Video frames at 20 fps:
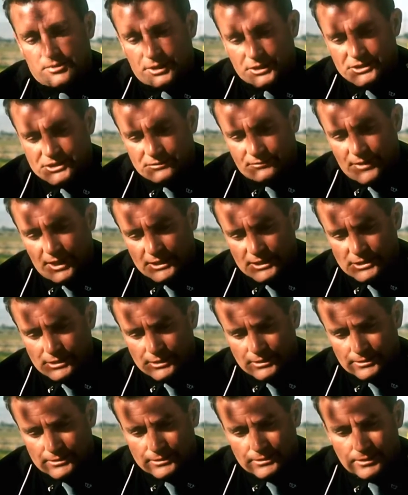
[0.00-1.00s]
Place of
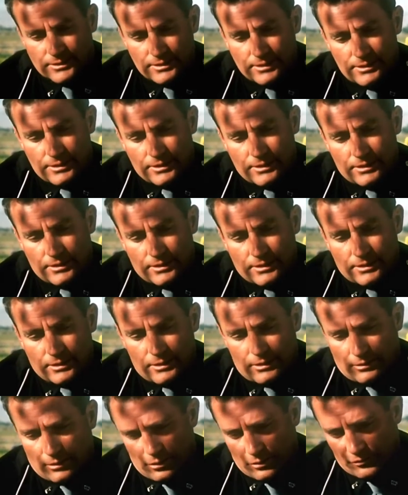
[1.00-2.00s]
accident,
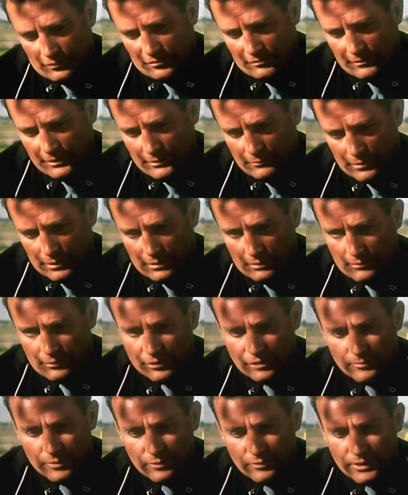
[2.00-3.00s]
Lone Tree
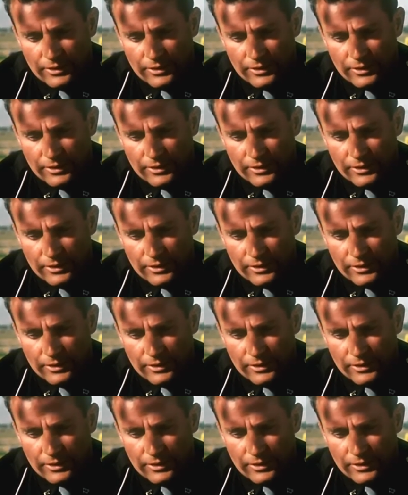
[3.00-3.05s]
Road near